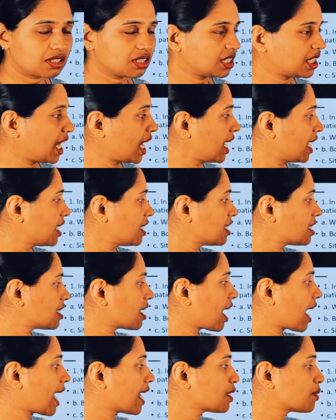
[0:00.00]
changed,
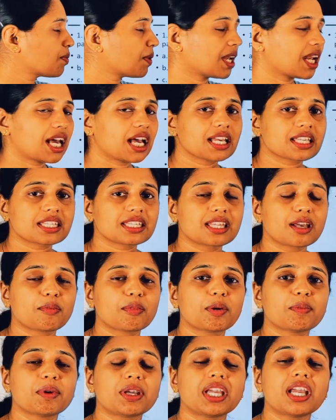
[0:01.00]
as well as there
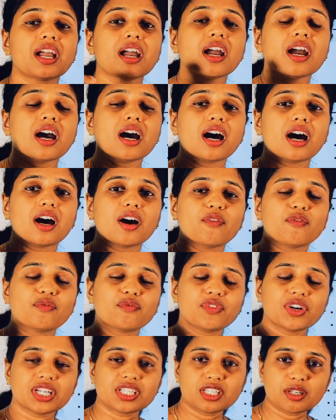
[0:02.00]
may be
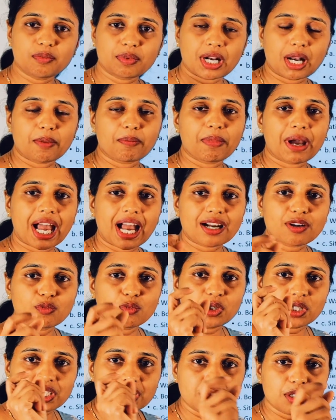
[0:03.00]
back
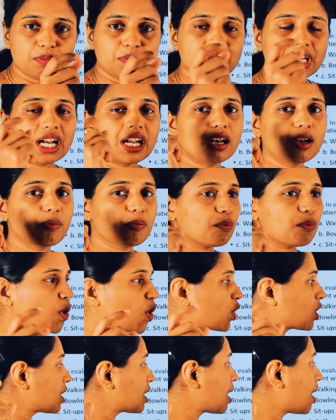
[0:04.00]
vertebral
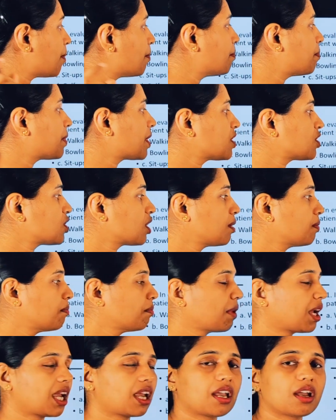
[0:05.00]
bone compression
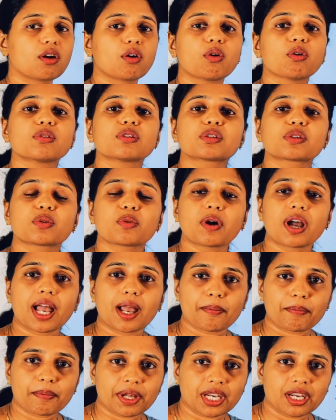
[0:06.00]
may also
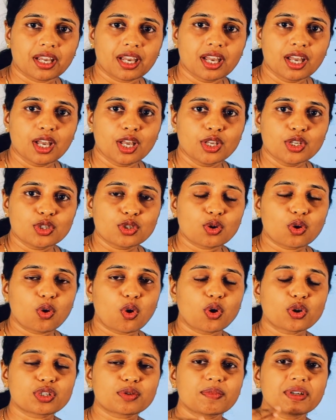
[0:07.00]
happen.
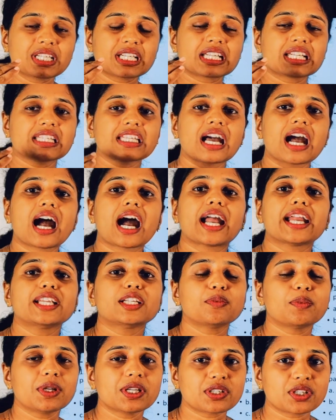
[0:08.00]
So automatically the height
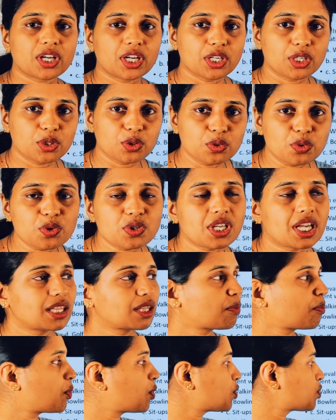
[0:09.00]
will reduce and
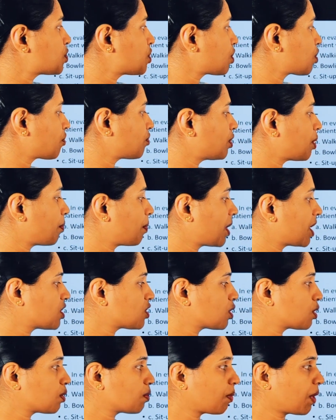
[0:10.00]
the posture of the
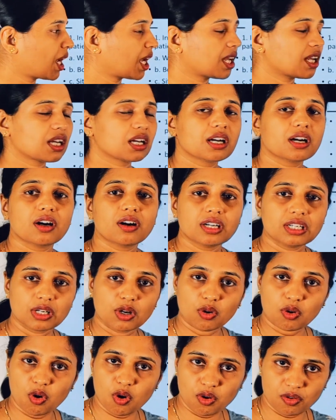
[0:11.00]
patient may
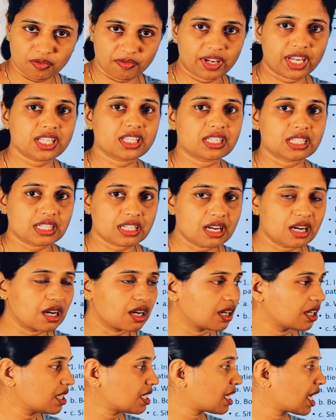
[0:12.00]
always
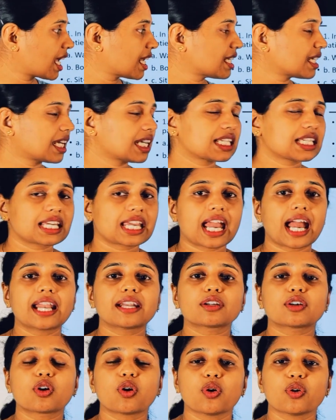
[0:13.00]
turns, and it
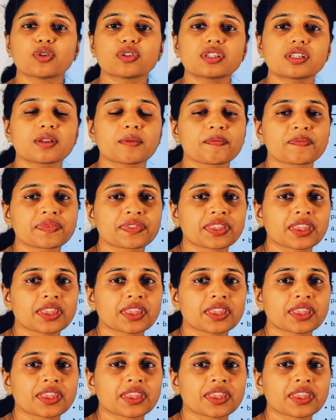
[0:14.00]
can cause